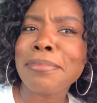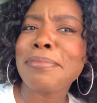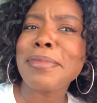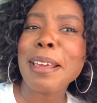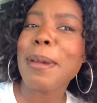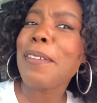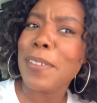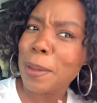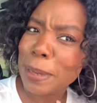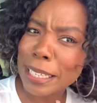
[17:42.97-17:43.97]
am I
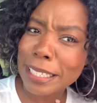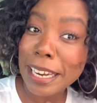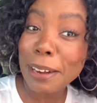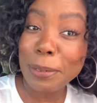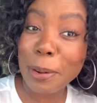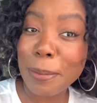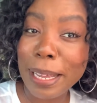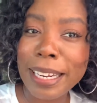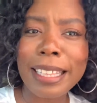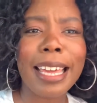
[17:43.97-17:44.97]
famous and I don't know
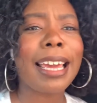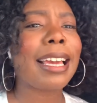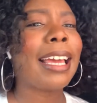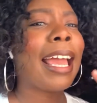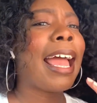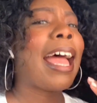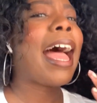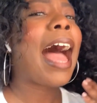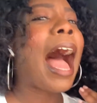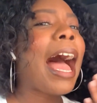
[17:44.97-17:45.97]
about it? Like,
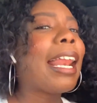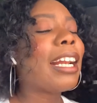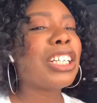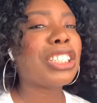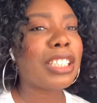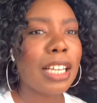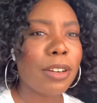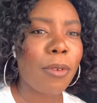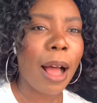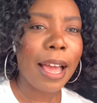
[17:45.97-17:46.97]
I didn't
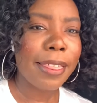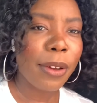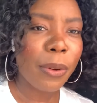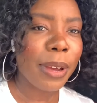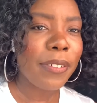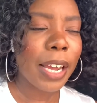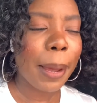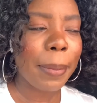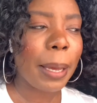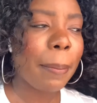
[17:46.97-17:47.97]
understand why they were waving
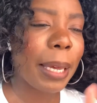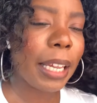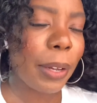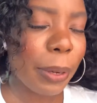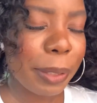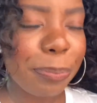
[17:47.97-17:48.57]
at me. But anyway,